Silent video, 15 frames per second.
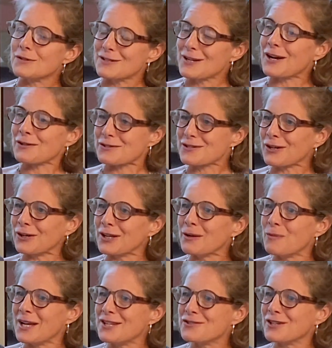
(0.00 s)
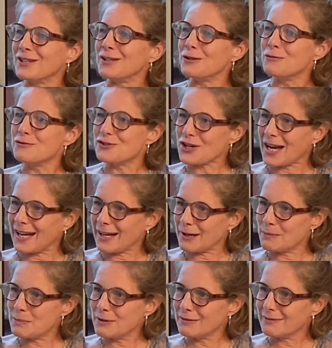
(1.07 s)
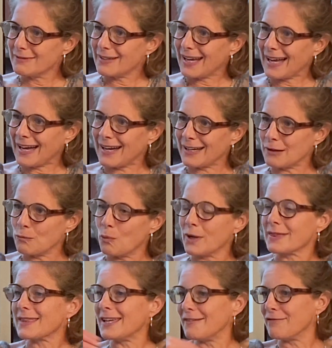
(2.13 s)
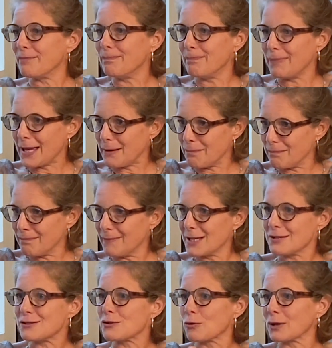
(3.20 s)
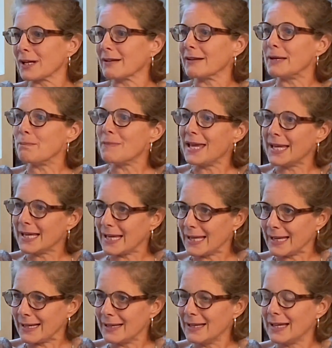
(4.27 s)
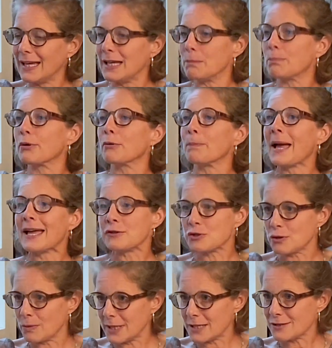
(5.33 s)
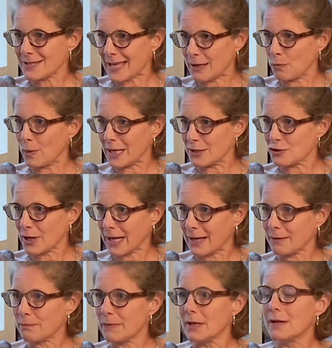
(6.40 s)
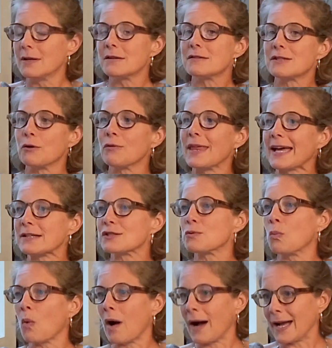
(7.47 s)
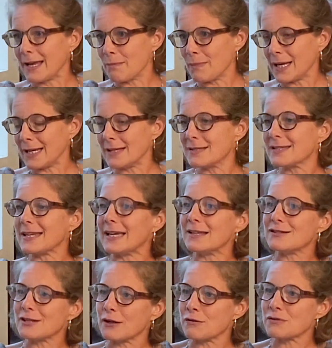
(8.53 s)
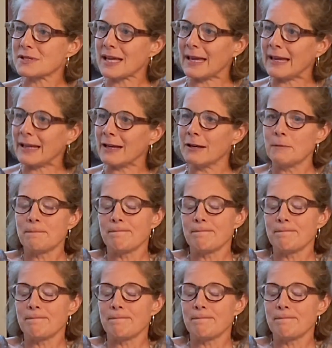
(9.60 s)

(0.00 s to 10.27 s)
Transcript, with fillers: a starting wage at a new job on what they've been historically making, it perpetuates that wage gap. Exactly. So that's why many states are saying